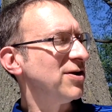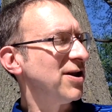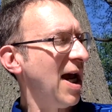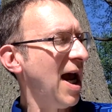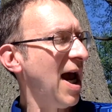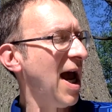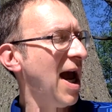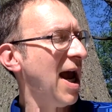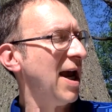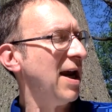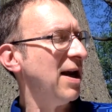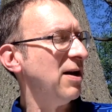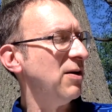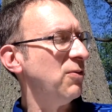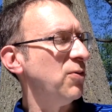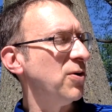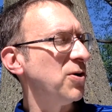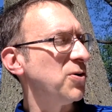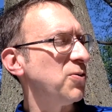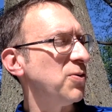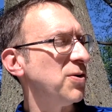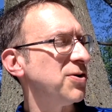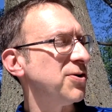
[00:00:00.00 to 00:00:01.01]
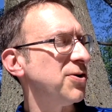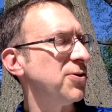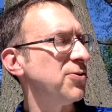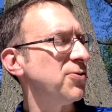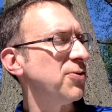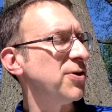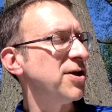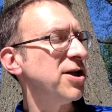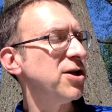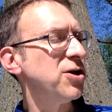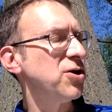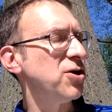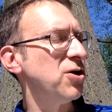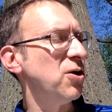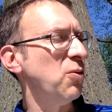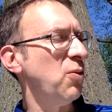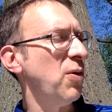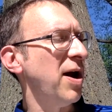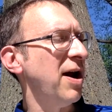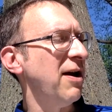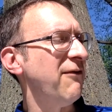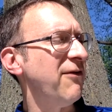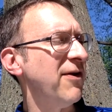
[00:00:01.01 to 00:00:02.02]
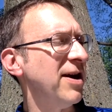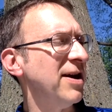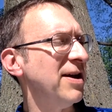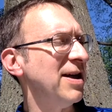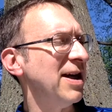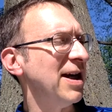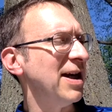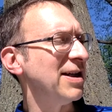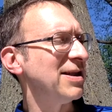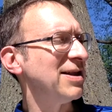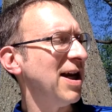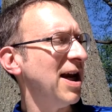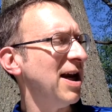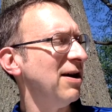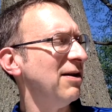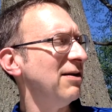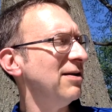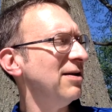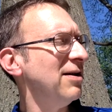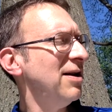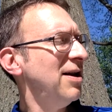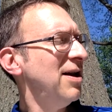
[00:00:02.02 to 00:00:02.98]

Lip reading: died," which was the traditional way of ending a tale.